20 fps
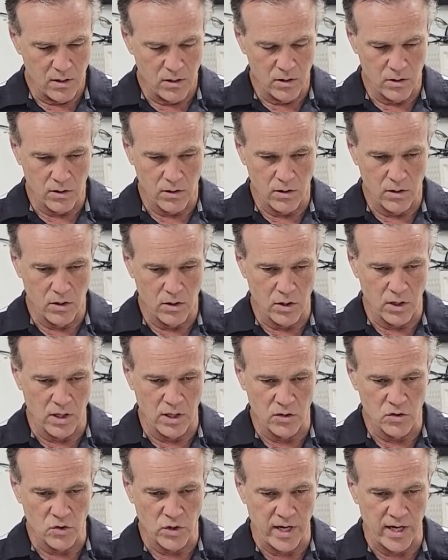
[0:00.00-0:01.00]
you're, you're
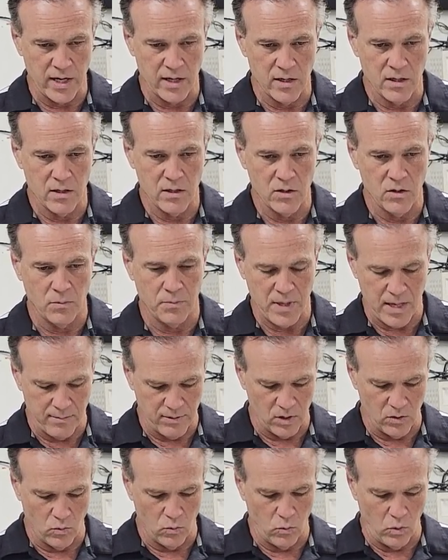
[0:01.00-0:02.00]
going to try, you'll be
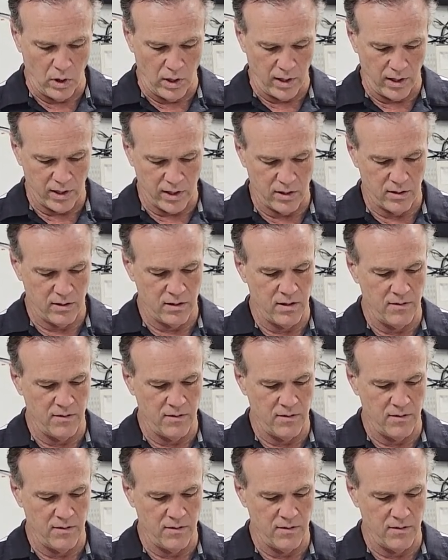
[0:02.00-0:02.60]
able to work